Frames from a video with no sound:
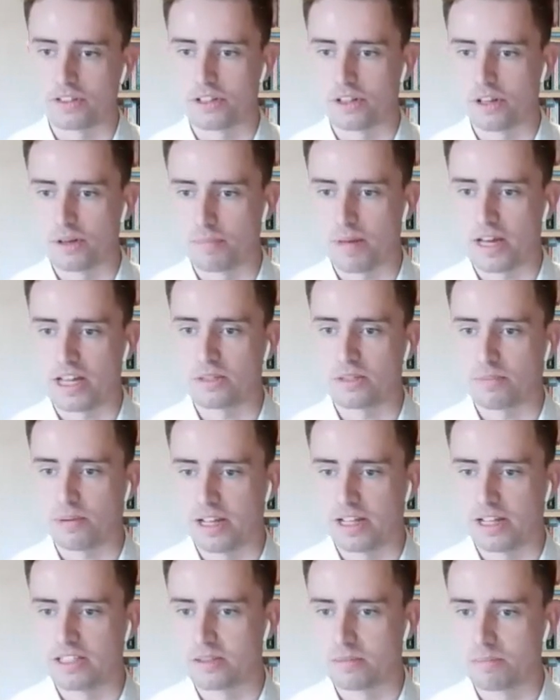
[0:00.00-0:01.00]
that are best
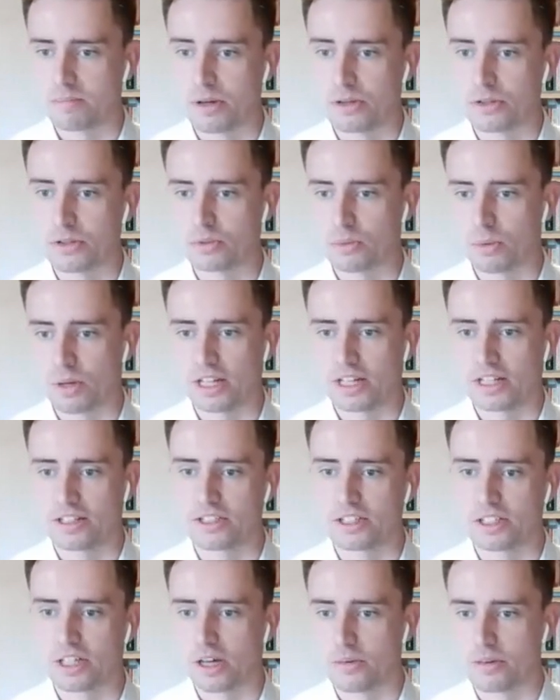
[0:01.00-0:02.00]
placed and most willing
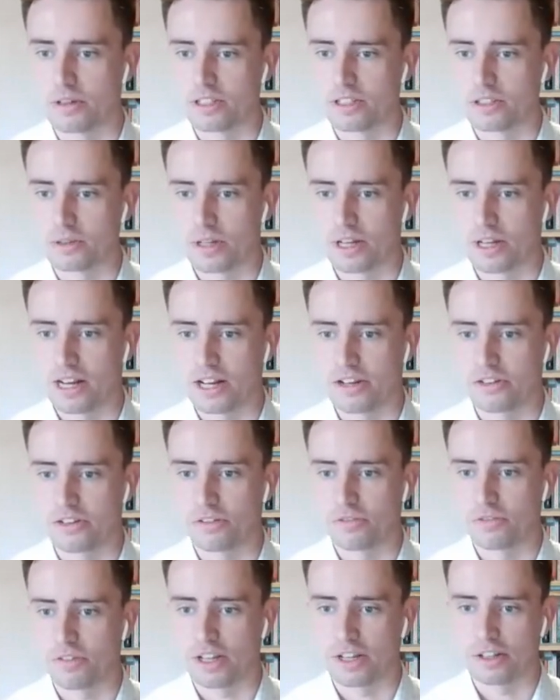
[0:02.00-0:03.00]
to go into an
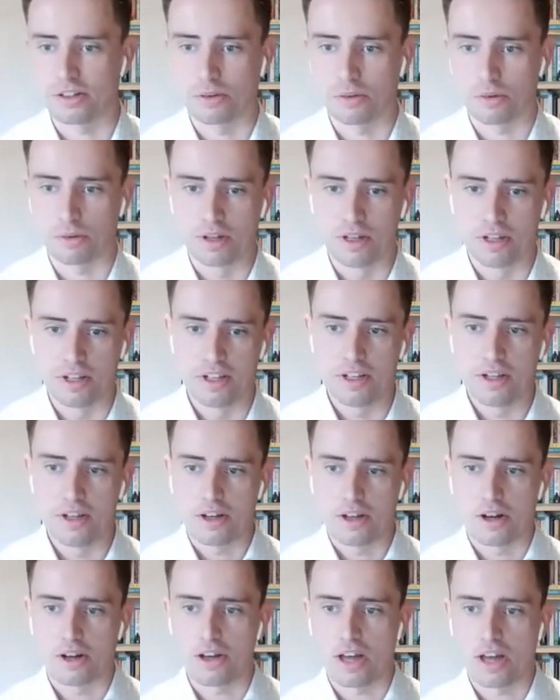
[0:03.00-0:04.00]
electric vehicle?
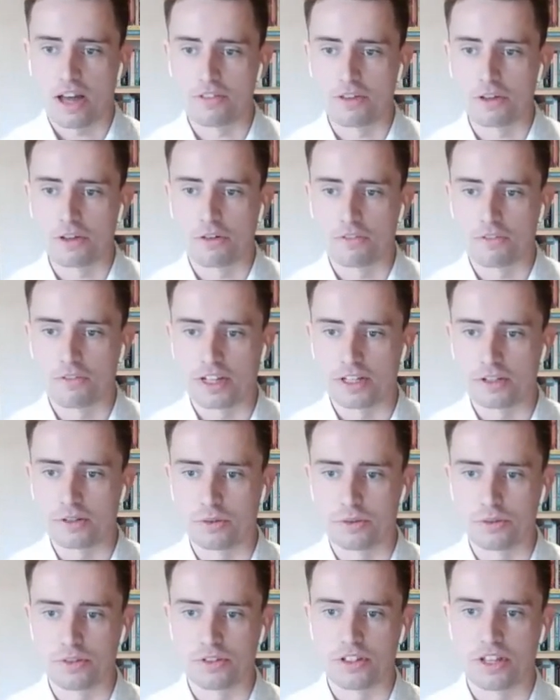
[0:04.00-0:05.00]
Have you got
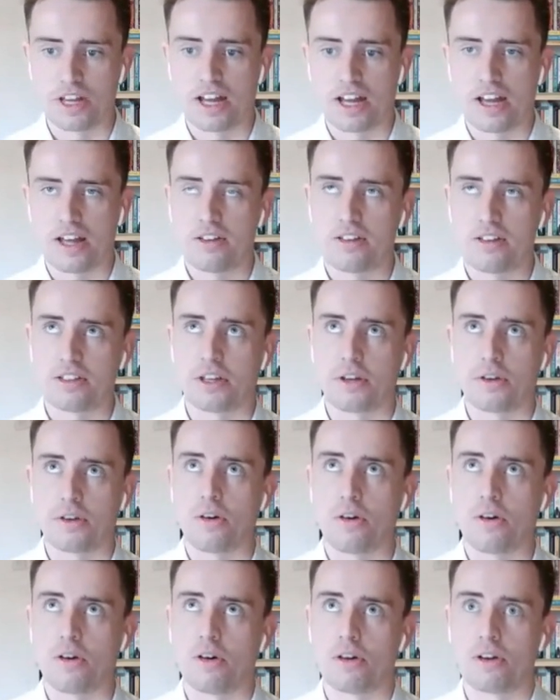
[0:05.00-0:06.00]
vehicles that
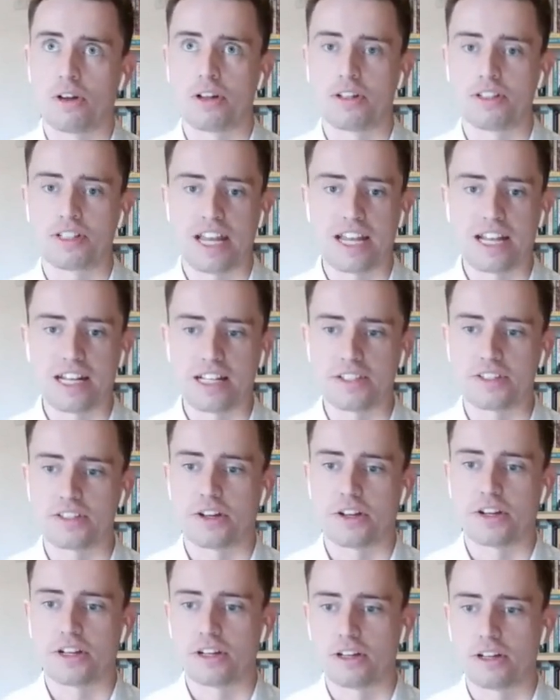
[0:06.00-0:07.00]
on a daily
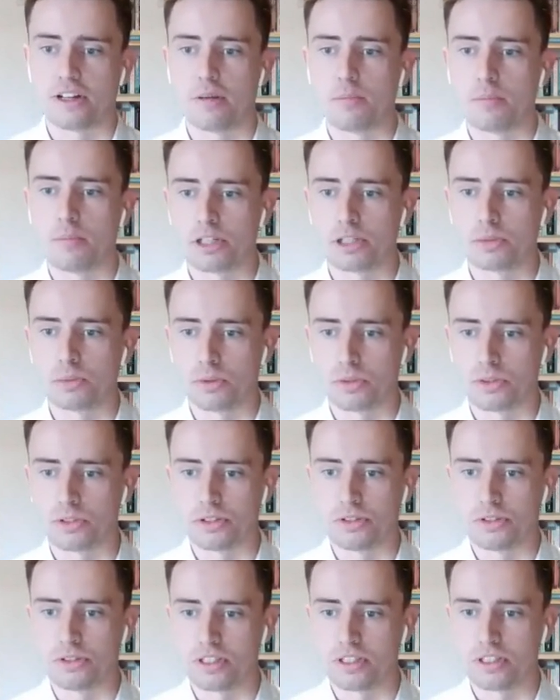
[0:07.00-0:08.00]
cycle are much more
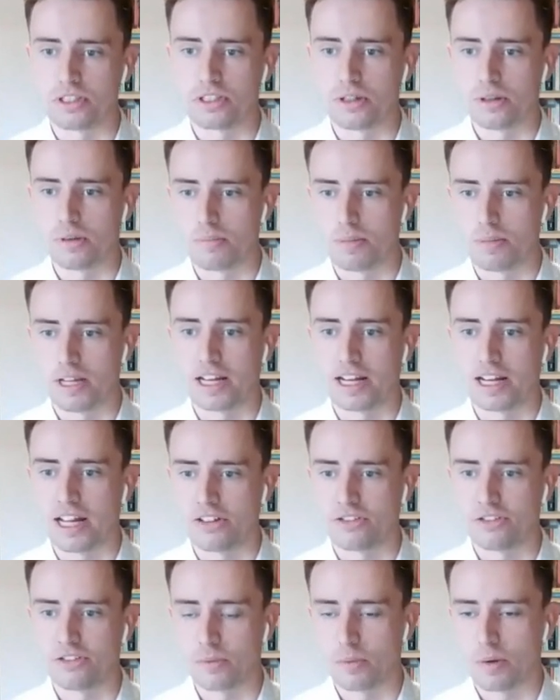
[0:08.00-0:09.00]
suited to being
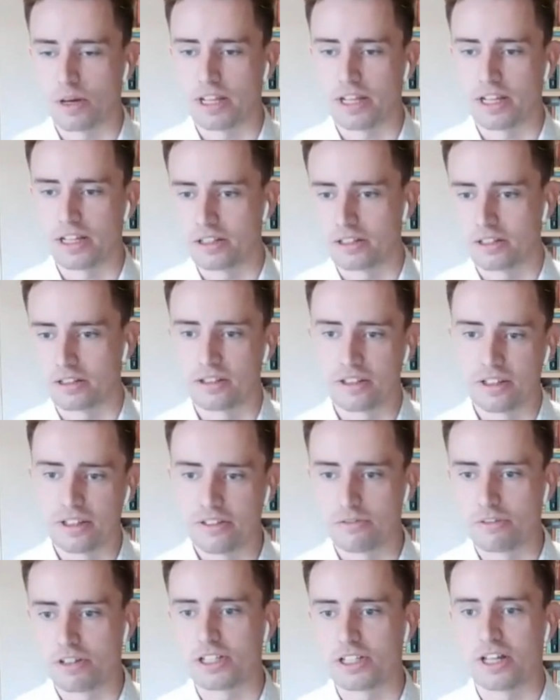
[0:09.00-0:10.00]
electric, where they can
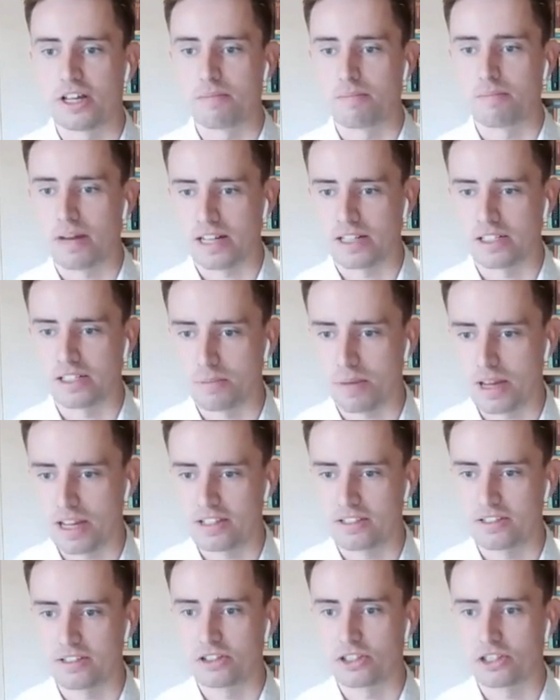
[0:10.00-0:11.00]
return back to
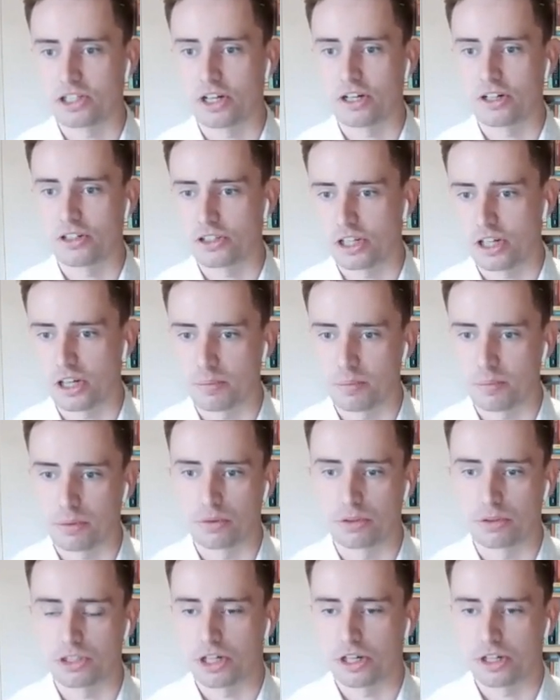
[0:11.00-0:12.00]
base and charge up
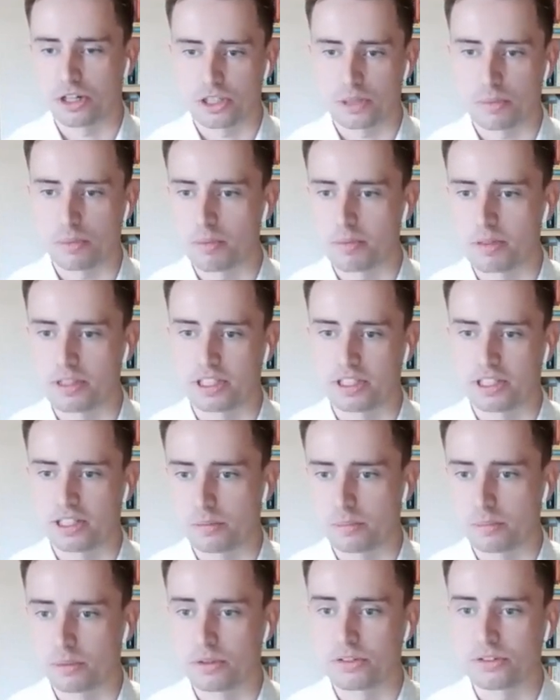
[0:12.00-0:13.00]
at particular
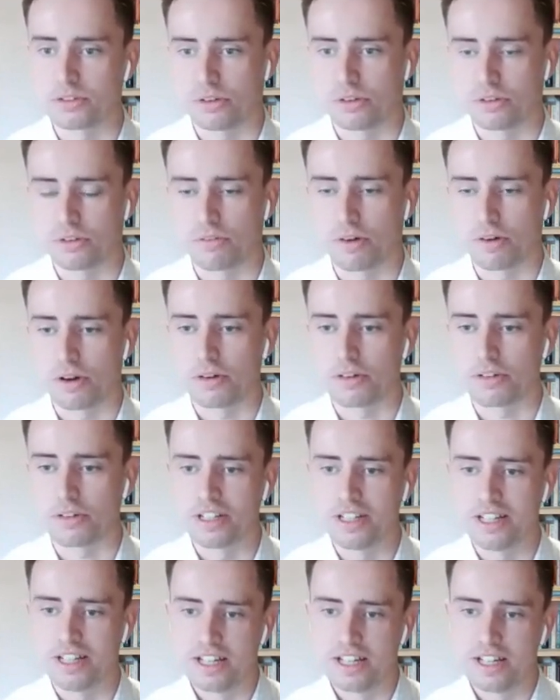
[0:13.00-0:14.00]
points on the road?
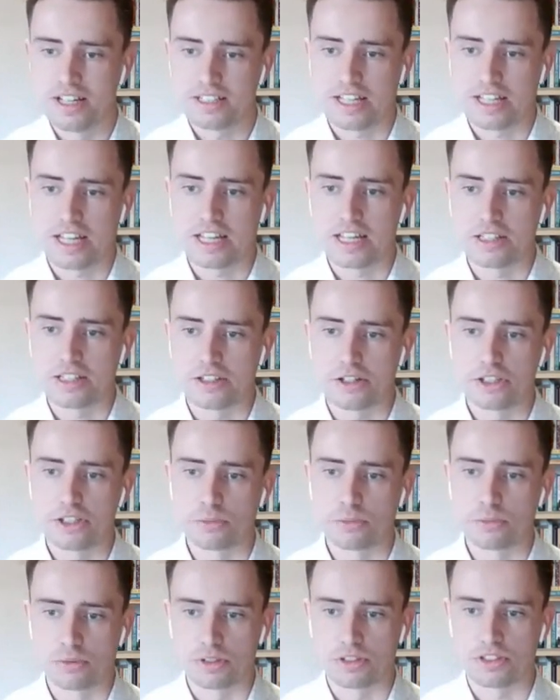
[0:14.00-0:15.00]
Taking those
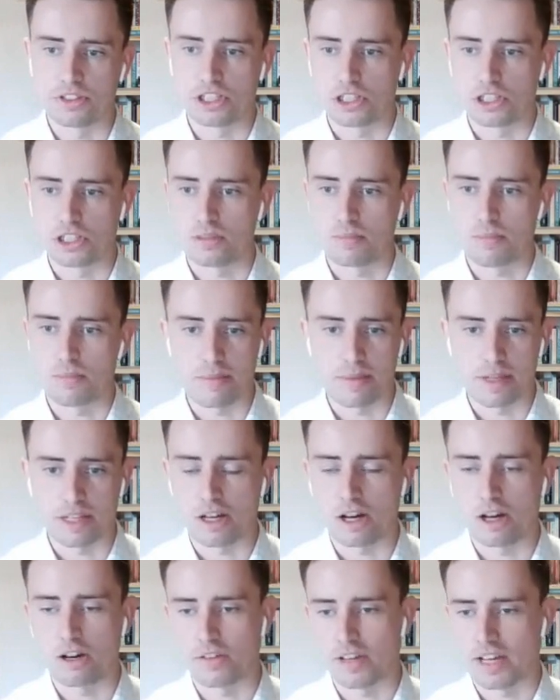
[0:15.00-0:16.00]
small decisions and maybe
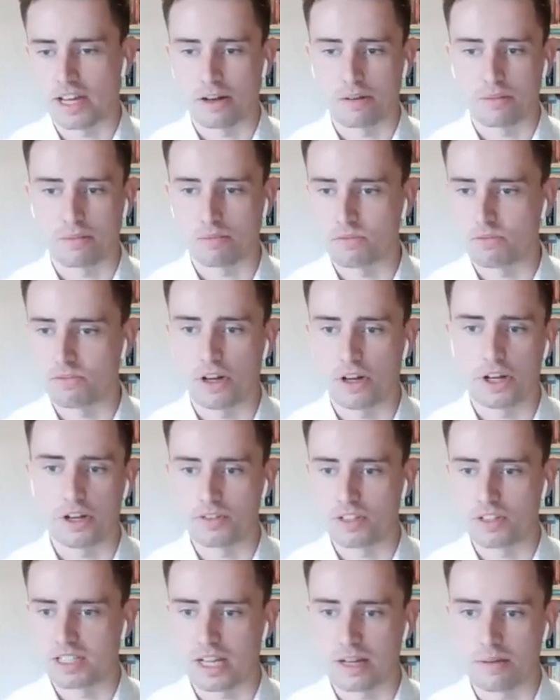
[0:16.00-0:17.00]
carving out
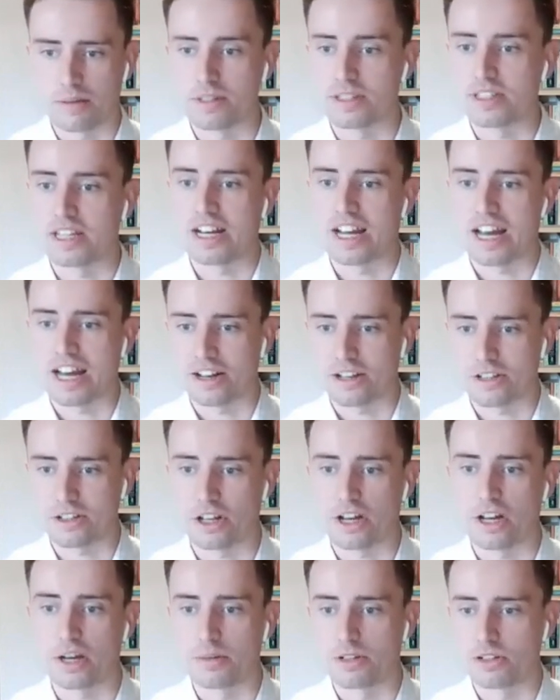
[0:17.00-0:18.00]
5 to 10% at a
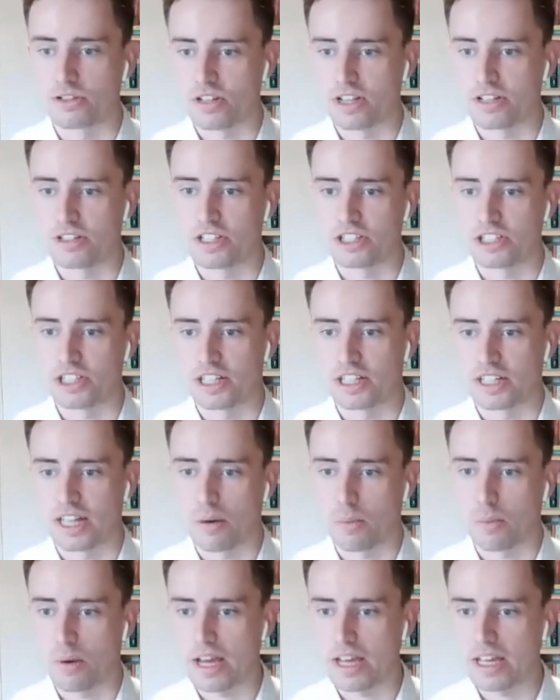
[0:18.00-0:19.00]
time and transitioning
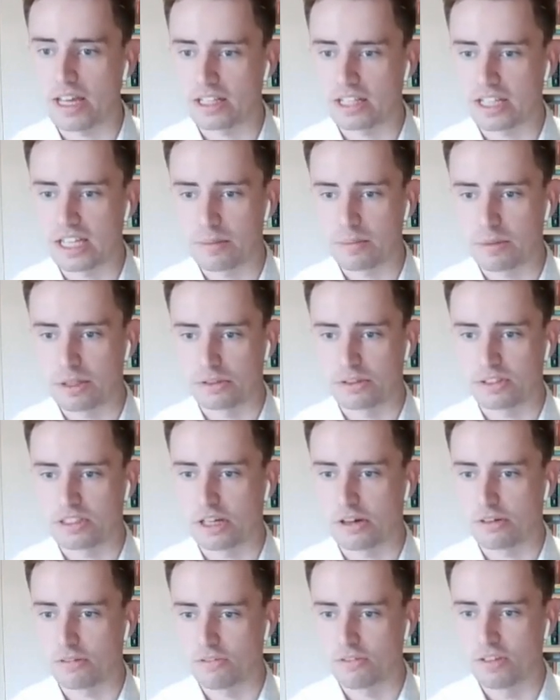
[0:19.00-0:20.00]
that way, and keeping
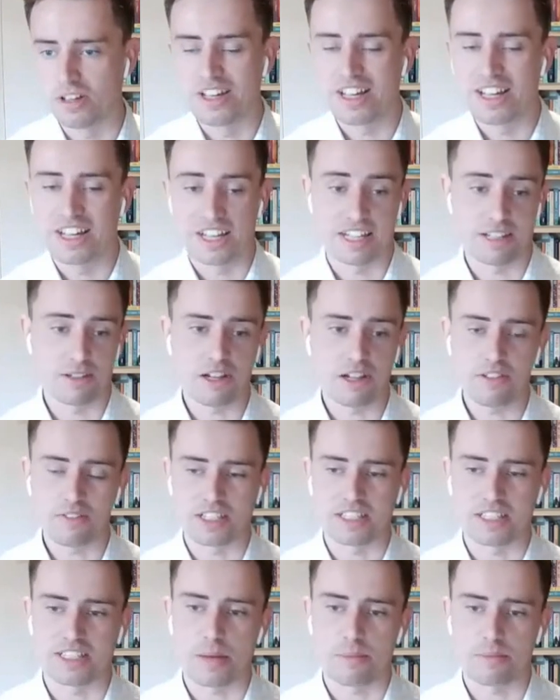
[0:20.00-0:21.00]
yourself and it kind of
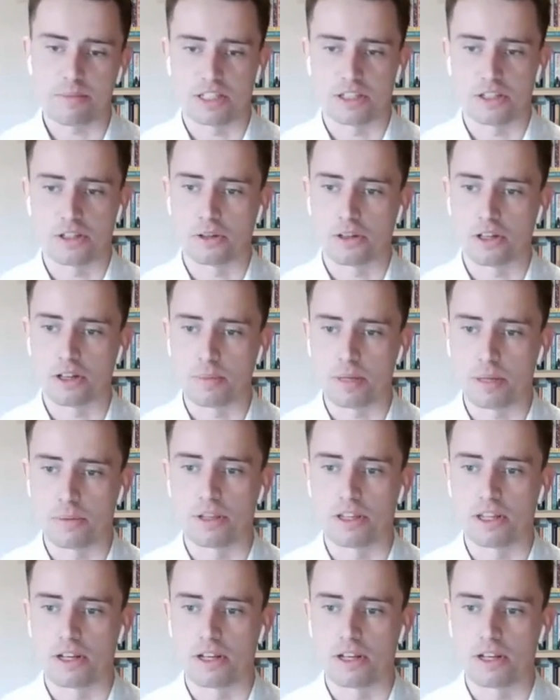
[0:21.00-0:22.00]
accepting that you're going to be
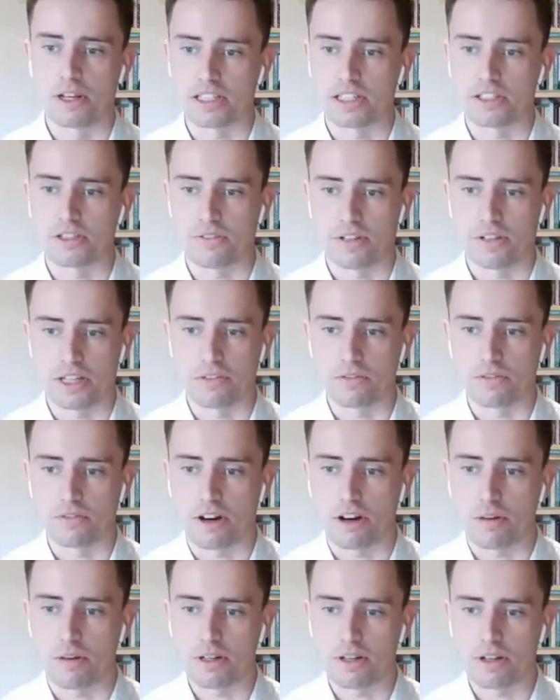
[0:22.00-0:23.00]
within a mixed fleet
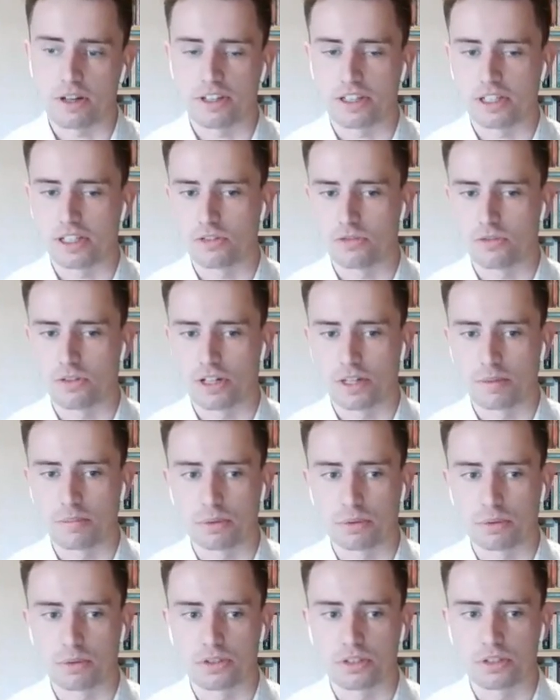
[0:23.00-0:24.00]
environment, I think is really
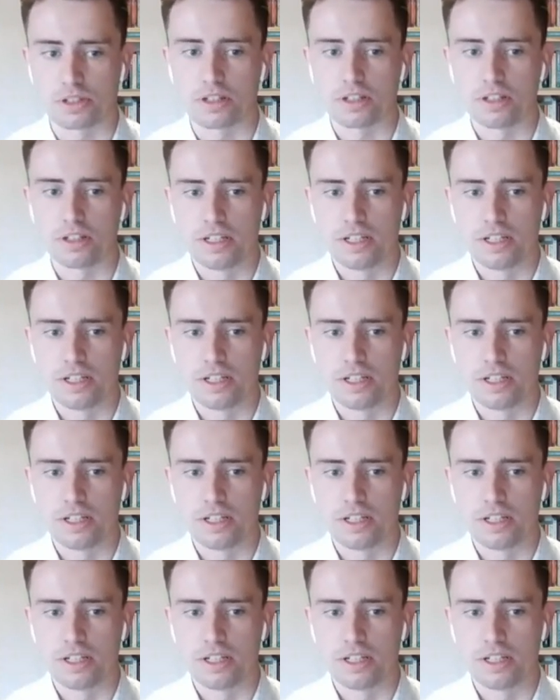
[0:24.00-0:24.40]
important.